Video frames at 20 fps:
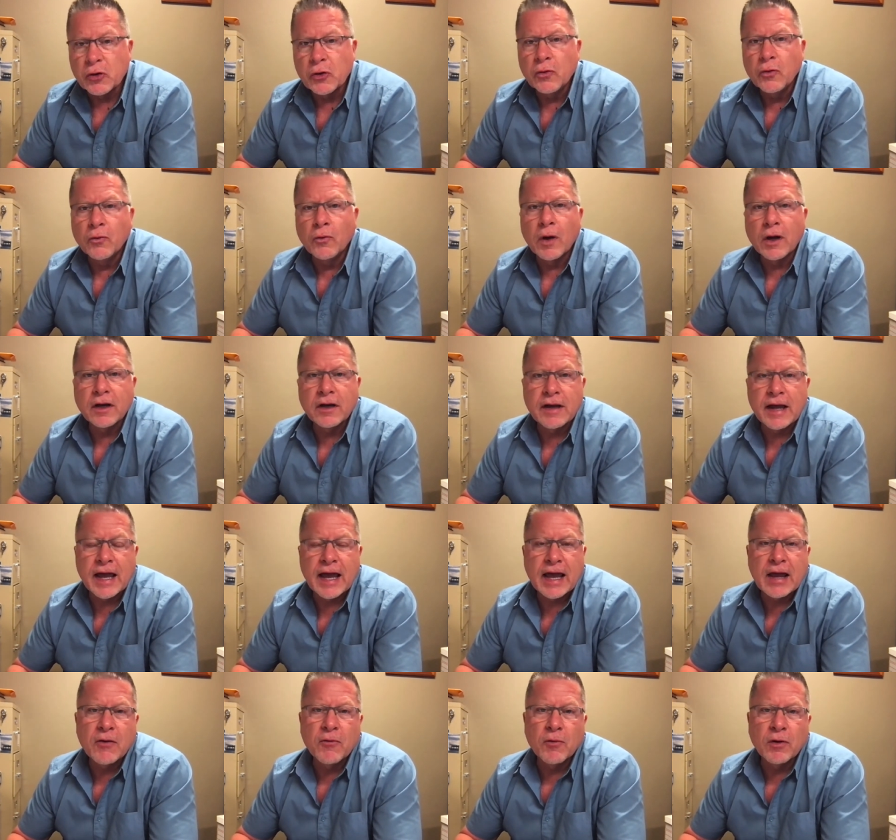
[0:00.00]
what
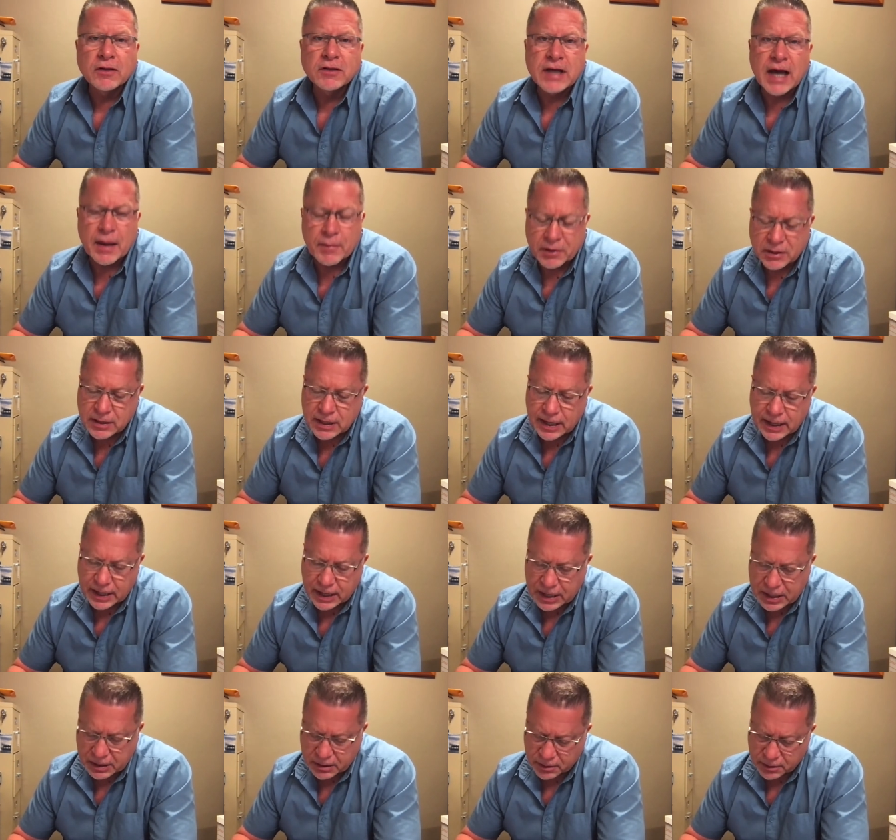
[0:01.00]
day, what time of
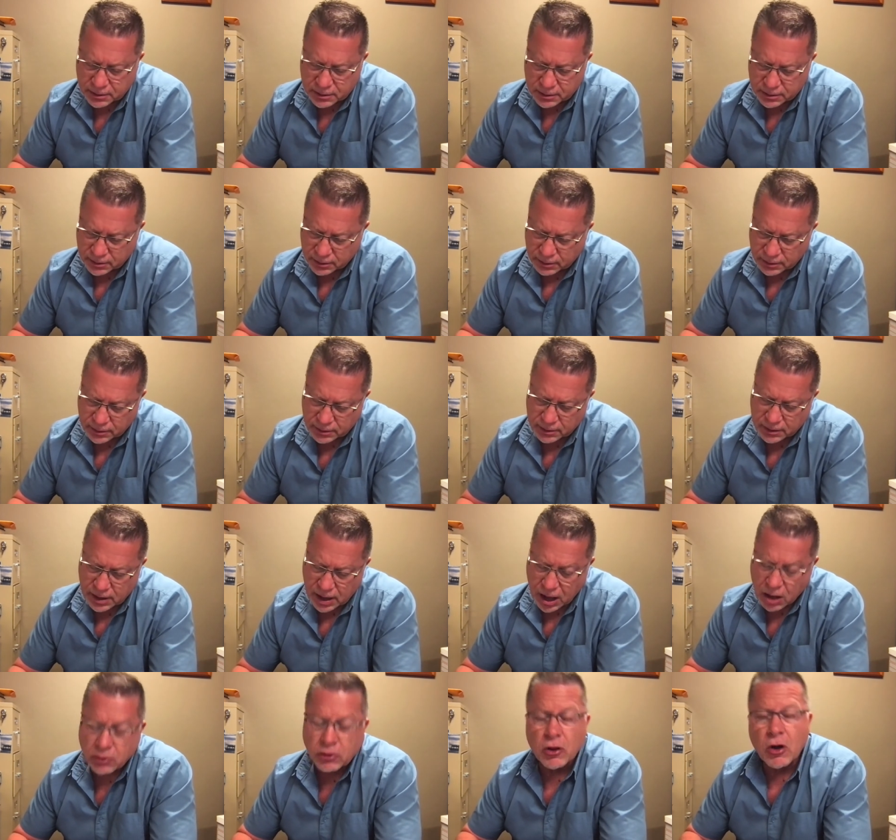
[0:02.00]
day,
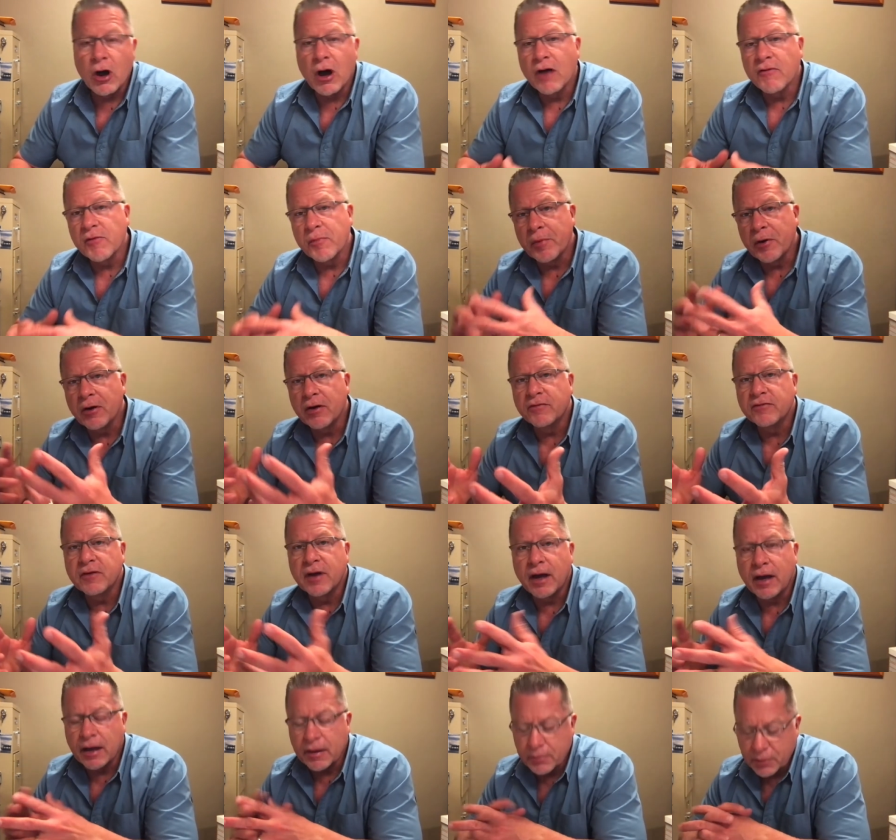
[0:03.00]
how long of a period of
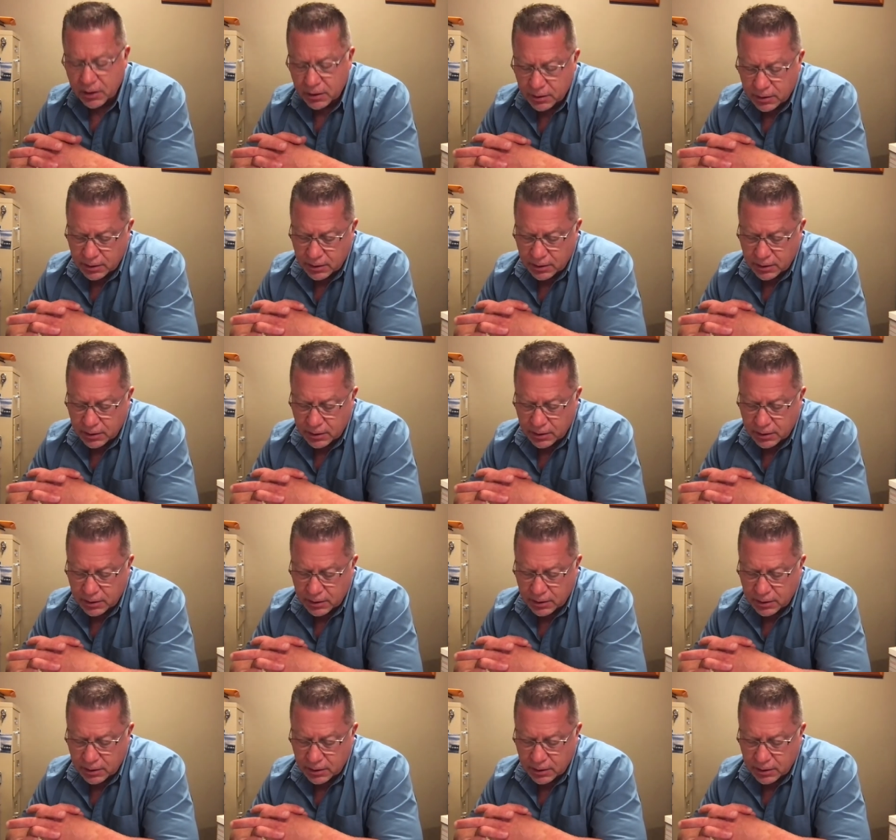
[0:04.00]
time,